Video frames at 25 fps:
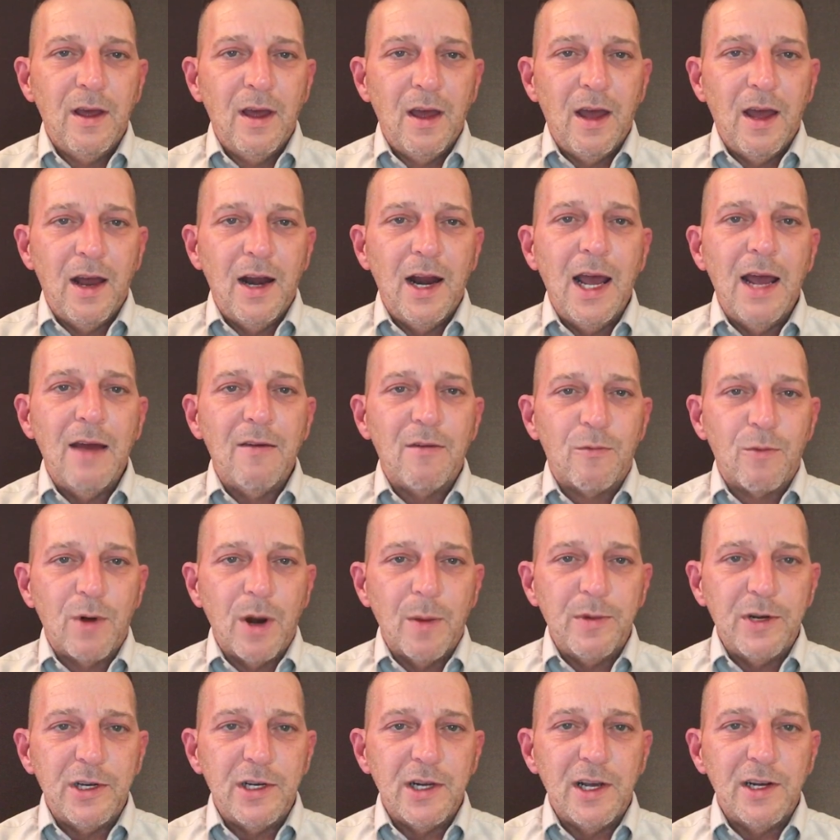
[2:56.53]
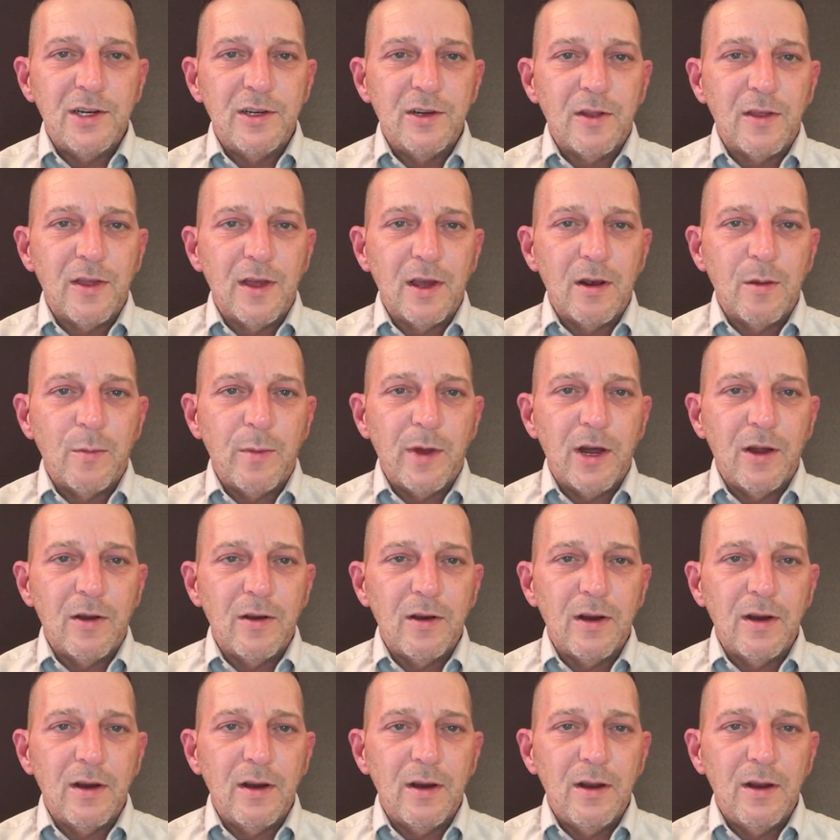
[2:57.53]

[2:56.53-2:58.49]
and they have a reputation to think about.